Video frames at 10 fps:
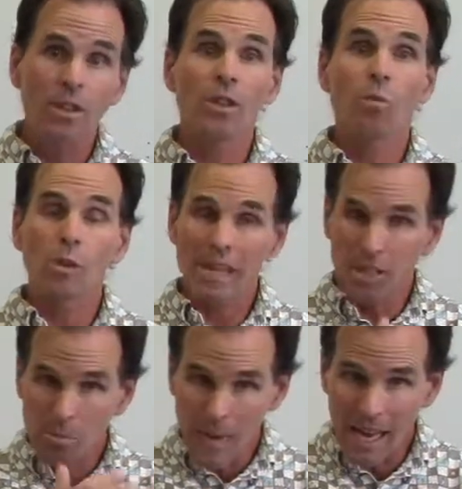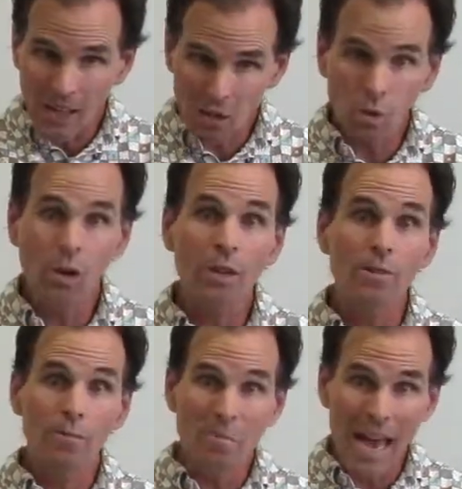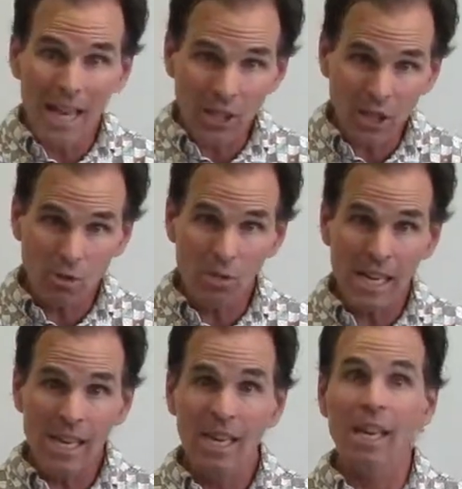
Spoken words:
that we expect sort of mastery,